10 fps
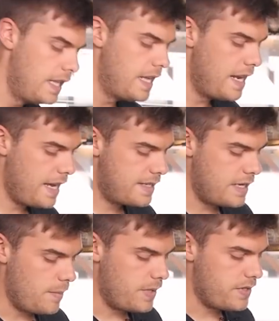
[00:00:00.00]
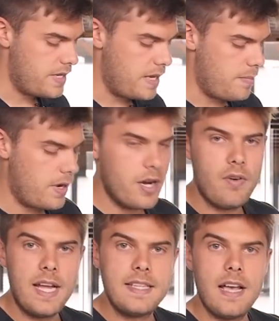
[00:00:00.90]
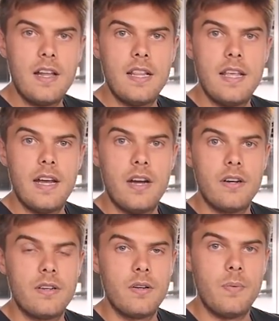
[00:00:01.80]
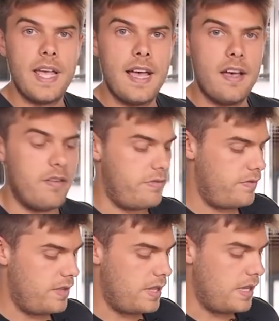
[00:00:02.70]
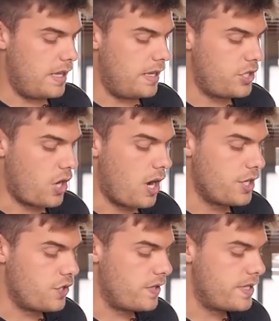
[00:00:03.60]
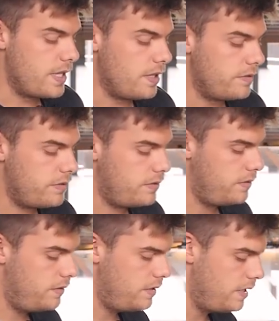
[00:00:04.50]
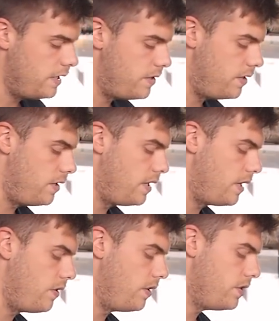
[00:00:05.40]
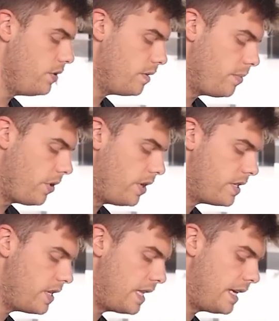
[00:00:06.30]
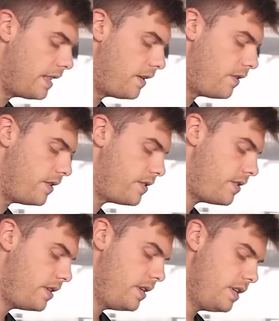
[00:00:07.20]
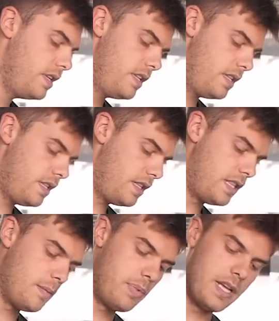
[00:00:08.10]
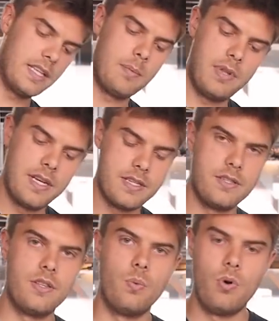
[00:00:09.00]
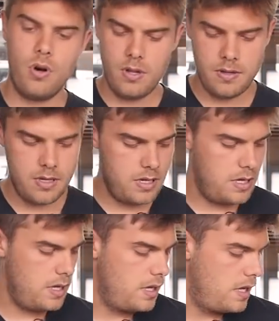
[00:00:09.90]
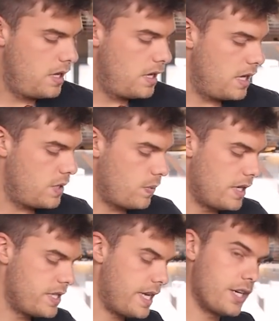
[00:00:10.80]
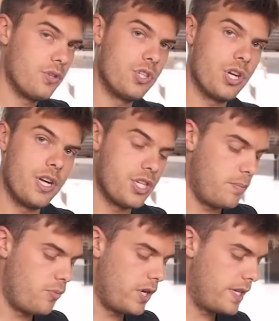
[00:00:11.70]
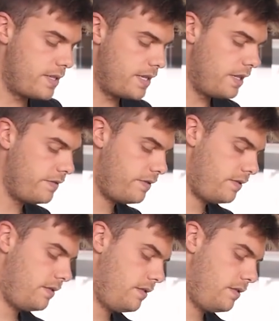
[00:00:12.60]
And then next up, you'll see buried right down in there, we have the charger itself. And so there are two components to that. There is the plug that plugs into the wall, as well as the actual charging brick itself.